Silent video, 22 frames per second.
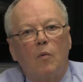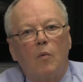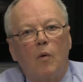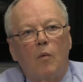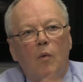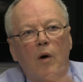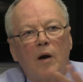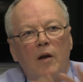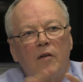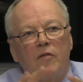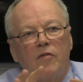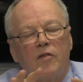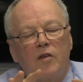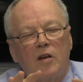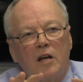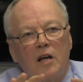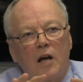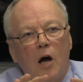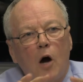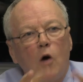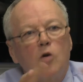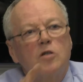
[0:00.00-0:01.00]
one of the
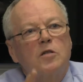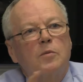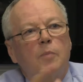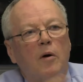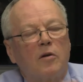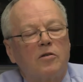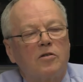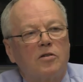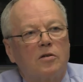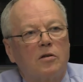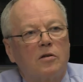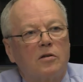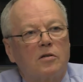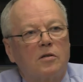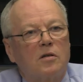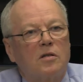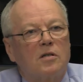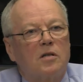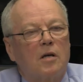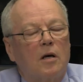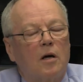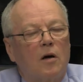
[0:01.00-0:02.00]
co-sponsors
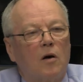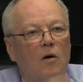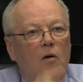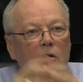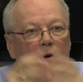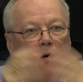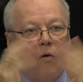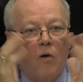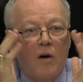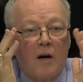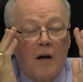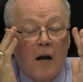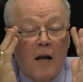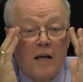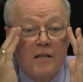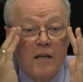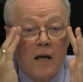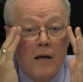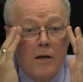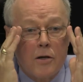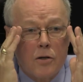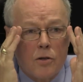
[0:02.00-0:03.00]
is an
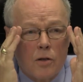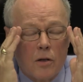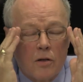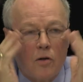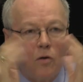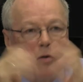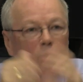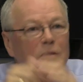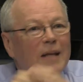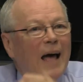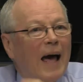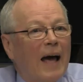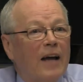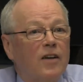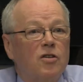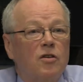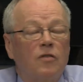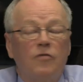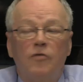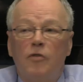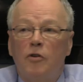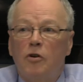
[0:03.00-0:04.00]
organization called
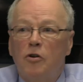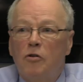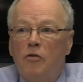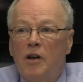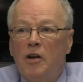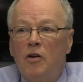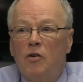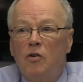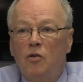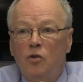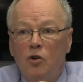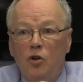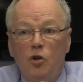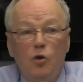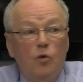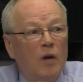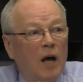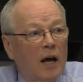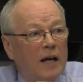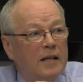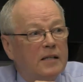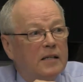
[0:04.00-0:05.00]
Action for
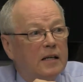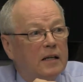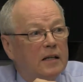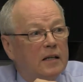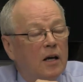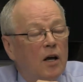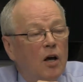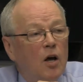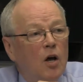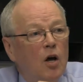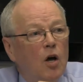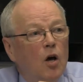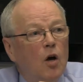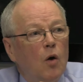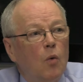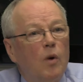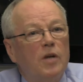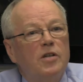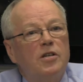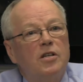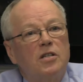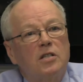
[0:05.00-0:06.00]
Pre-United,
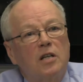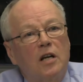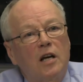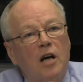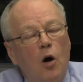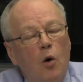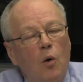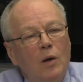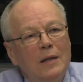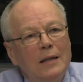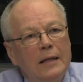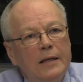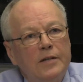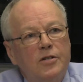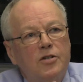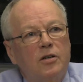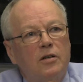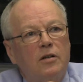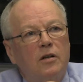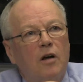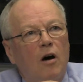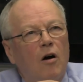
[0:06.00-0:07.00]
which is a
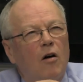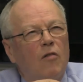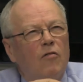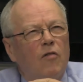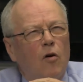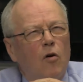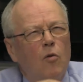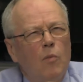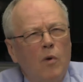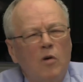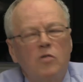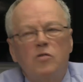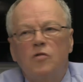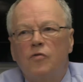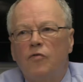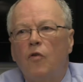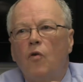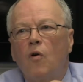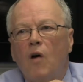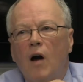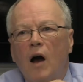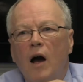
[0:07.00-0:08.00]
coalition of almost
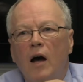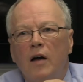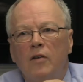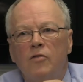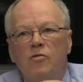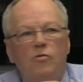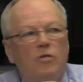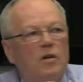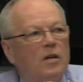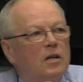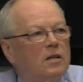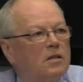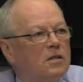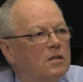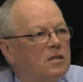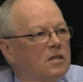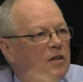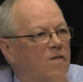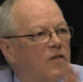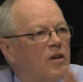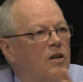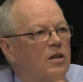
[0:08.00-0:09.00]
400
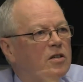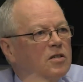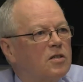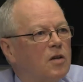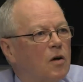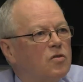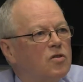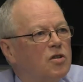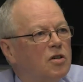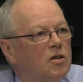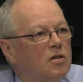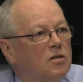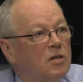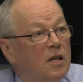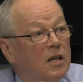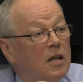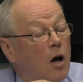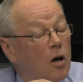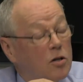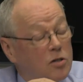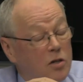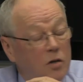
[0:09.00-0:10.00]
civic
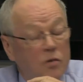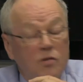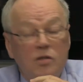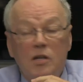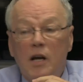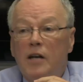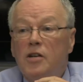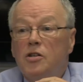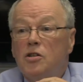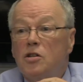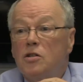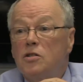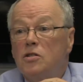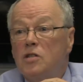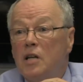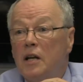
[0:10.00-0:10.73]
associations